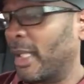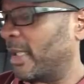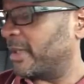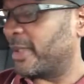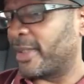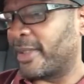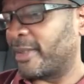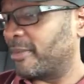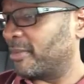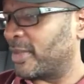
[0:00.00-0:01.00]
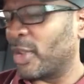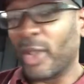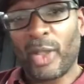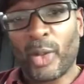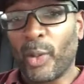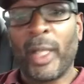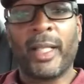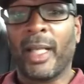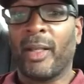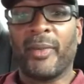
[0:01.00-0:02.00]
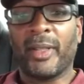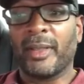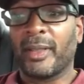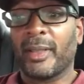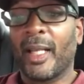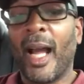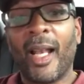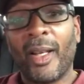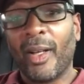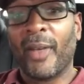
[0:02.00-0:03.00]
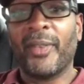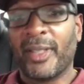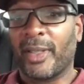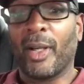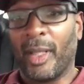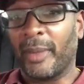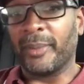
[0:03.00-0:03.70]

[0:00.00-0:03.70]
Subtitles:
just took great care of it. I love this car.